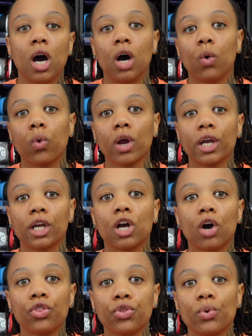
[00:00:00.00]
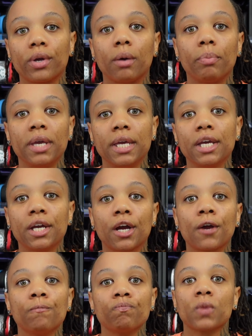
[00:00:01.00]
We're going to go through it up
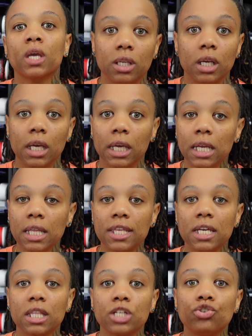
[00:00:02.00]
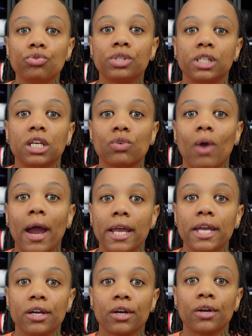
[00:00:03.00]
here. Anything that you see right
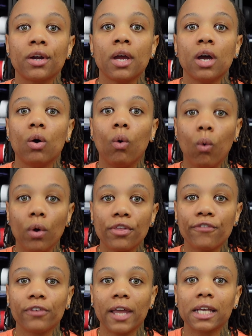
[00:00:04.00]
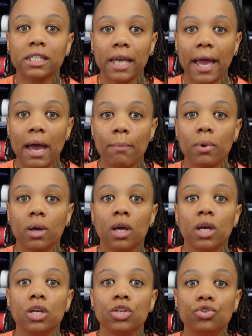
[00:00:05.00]
here on the Flex app,
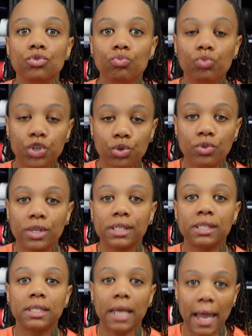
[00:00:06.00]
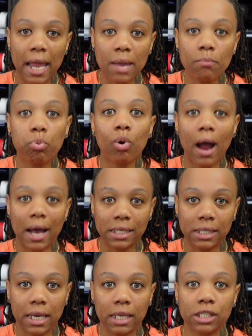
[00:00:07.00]
you do the same
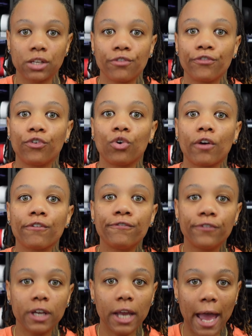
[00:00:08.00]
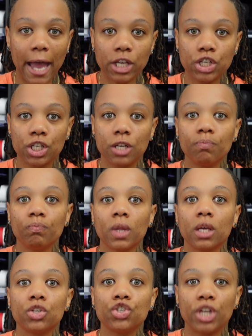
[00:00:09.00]
process for Footaction,
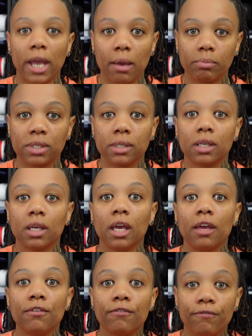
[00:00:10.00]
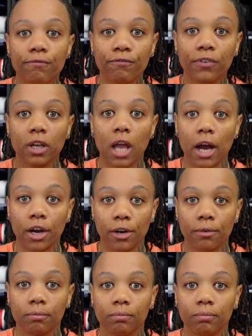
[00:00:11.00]
Champs, and Footlocker.